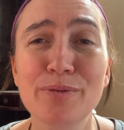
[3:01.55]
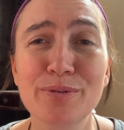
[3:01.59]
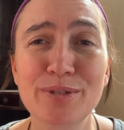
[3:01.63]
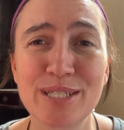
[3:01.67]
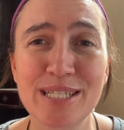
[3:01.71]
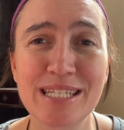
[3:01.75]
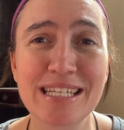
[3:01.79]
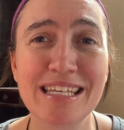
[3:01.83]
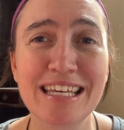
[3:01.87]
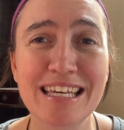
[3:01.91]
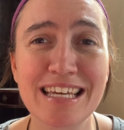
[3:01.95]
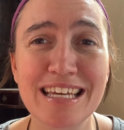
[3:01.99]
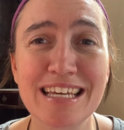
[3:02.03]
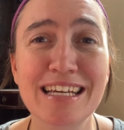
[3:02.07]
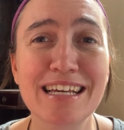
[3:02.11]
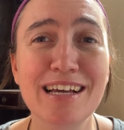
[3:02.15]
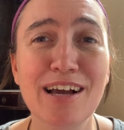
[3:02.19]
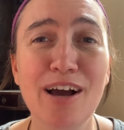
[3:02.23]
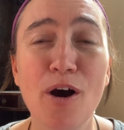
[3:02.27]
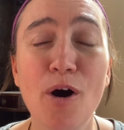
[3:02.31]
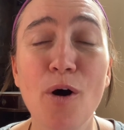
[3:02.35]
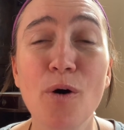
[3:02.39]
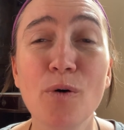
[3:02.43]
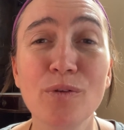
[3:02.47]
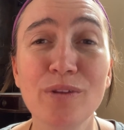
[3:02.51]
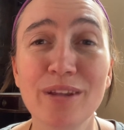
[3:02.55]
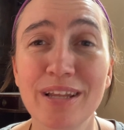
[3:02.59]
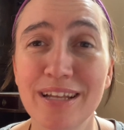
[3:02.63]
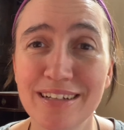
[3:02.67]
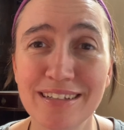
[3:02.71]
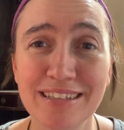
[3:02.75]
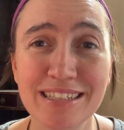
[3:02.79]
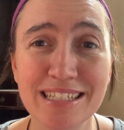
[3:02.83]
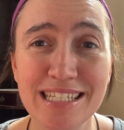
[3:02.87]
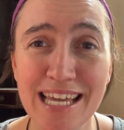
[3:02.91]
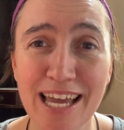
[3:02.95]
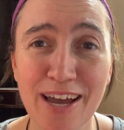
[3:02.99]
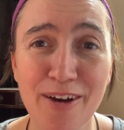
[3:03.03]
singing "O Little
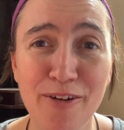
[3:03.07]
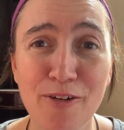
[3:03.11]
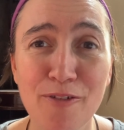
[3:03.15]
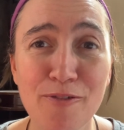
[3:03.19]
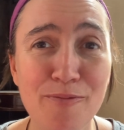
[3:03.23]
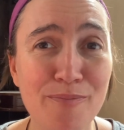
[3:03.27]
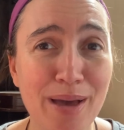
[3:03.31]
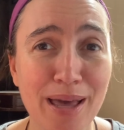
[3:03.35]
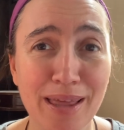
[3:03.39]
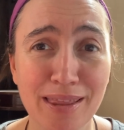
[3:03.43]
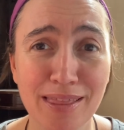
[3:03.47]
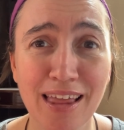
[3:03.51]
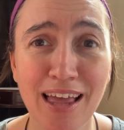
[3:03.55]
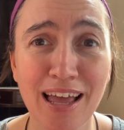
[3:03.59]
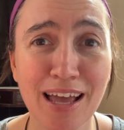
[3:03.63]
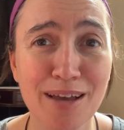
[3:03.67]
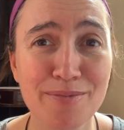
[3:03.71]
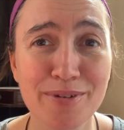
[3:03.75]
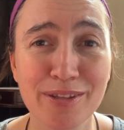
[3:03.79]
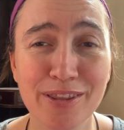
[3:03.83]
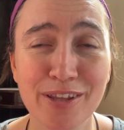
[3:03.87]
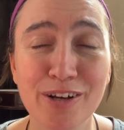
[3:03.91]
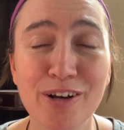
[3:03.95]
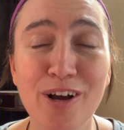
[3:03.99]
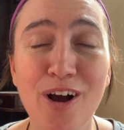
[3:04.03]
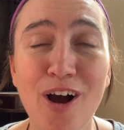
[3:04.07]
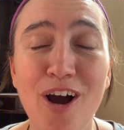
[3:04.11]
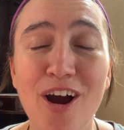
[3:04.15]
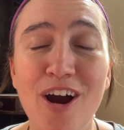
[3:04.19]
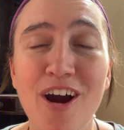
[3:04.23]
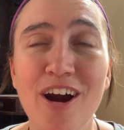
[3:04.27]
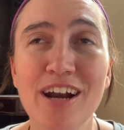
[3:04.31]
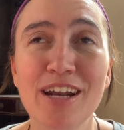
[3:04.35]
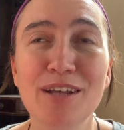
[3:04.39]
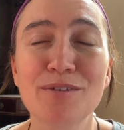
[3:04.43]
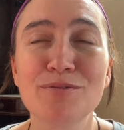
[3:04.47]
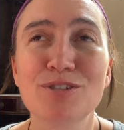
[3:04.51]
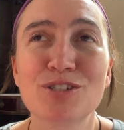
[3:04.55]
Town of Bethlehem" in the car,
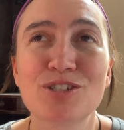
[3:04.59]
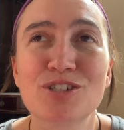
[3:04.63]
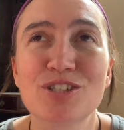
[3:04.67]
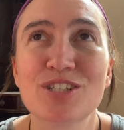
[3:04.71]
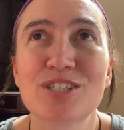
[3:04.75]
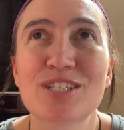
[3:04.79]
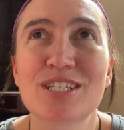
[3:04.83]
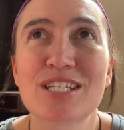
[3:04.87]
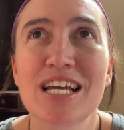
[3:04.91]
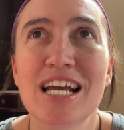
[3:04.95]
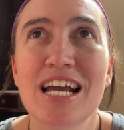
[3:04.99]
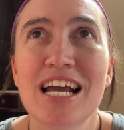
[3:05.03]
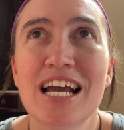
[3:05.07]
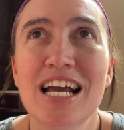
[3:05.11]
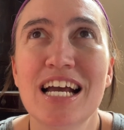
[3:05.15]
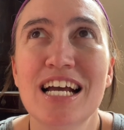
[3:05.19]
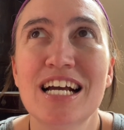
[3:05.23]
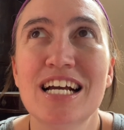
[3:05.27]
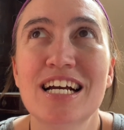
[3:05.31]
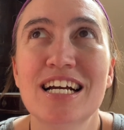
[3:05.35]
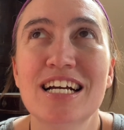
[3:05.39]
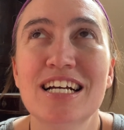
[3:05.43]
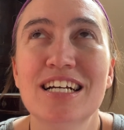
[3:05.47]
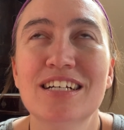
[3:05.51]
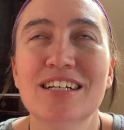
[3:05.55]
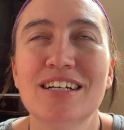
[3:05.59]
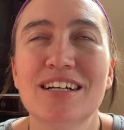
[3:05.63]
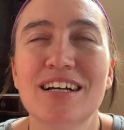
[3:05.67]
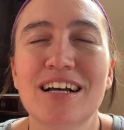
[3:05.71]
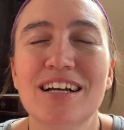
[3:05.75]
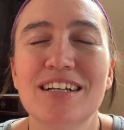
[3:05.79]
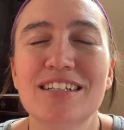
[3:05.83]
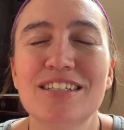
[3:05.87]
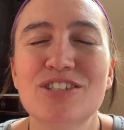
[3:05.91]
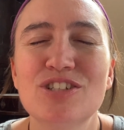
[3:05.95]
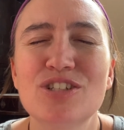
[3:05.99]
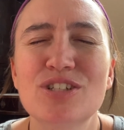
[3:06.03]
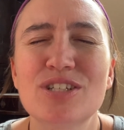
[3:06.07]
and it was just
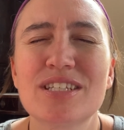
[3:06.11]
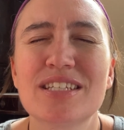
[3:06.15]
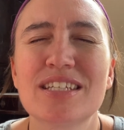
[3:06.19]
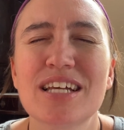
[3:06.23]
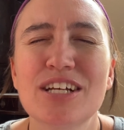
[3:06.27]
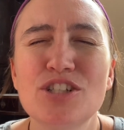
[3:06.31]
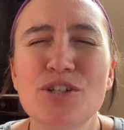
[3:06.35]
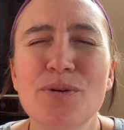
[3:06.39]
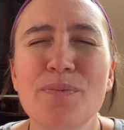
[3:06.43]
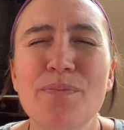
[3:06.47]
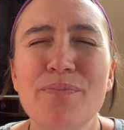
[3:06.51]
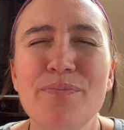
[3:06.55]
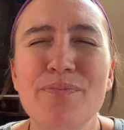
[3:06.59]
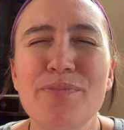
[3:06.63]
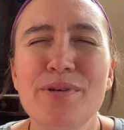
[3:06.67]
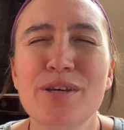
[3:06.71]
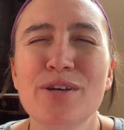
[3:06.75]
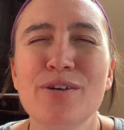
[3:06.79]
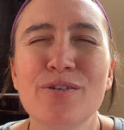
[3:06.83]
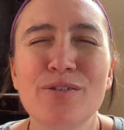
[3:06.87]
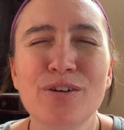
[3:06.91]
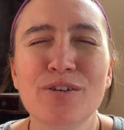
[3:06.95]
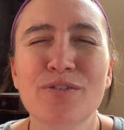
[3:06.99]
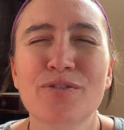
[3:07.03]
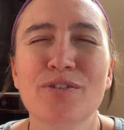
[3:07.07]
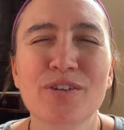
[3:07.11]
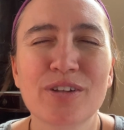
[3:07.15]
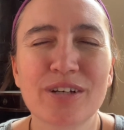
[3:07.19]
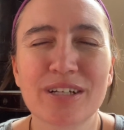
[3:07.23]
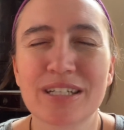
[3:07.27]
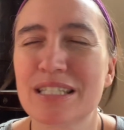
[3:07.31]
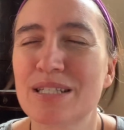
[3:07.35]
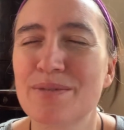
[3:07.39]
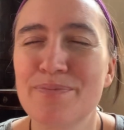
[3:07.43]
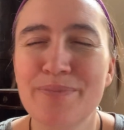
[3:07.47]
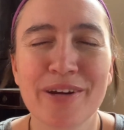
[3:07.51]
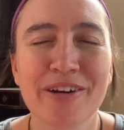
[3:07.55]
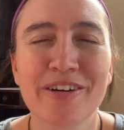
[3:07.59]
such a beautiful
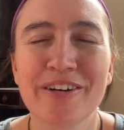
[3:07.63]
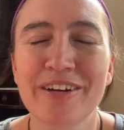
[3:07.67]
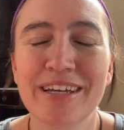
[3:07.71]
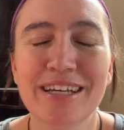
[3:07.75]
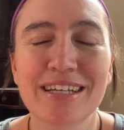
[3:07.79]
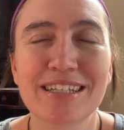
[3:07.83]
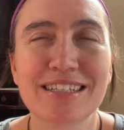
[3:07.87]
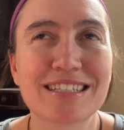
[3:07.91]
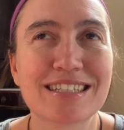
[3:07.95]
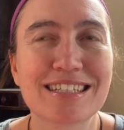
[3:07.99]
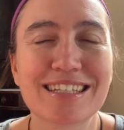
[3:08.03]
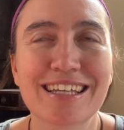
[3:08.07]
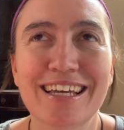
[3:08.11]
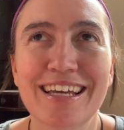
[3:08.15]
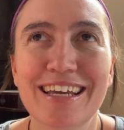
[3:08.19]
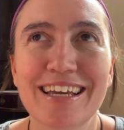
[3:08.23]
experience.